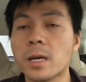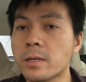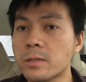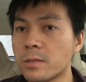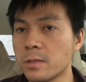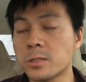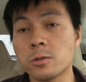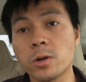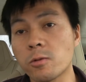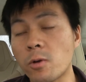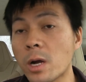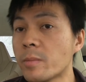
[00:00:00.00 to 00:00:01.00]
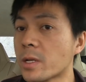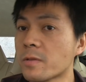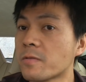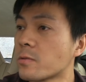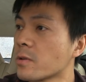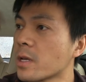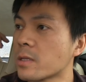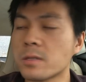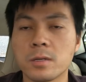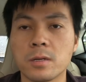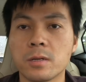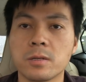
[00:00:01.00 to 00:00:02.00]
Yeah, it's a requirement to
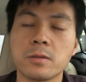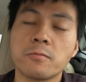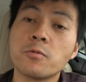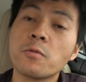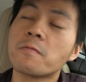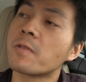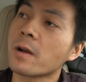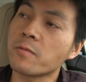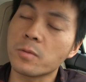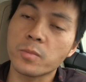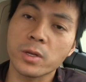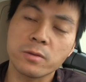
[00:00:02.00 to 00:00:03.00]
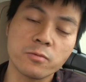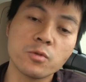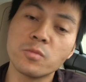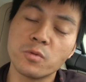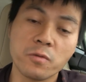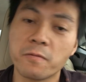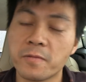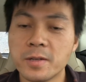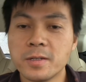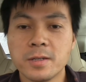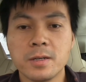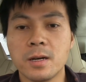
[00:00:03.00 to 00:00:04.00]
get the roof rack for the panorama roof.
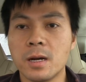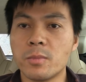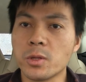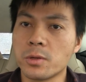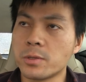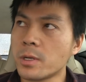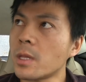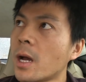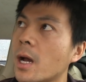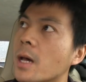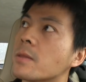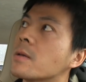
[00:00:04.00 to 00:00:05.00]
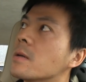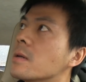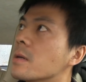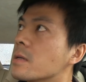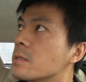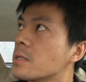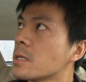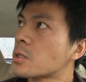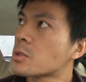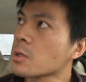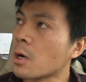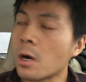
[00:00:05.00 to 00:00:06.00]
But on the other hand,
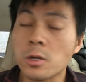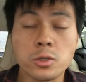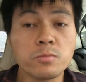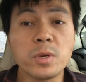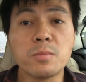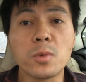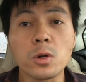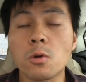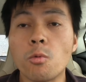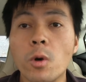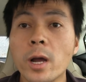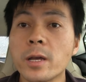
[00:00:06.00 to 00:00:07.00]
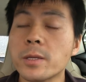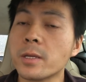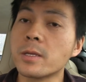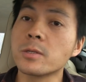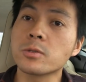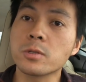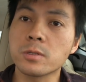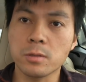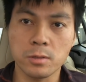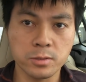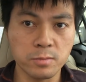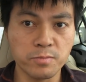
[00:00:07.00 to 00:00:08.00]
this car should be more quiet, and it's
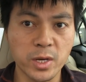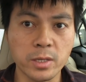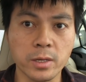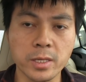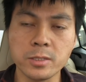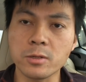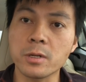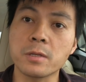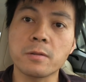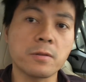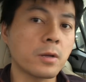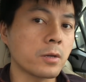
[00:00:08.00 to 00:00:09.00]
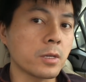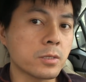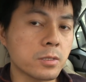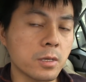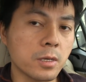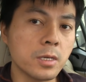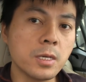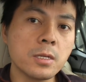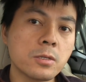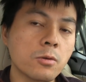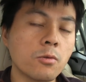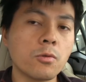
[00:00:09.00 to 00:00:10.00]
also better insulated against the
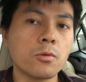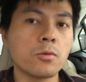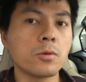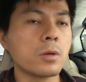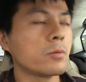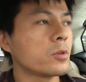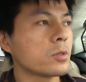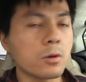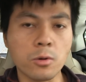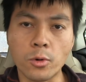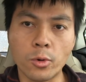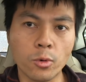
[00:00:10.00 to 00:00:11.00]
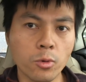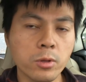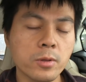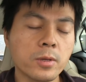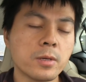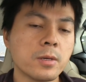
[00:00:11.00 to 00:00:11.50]
heat or the cold.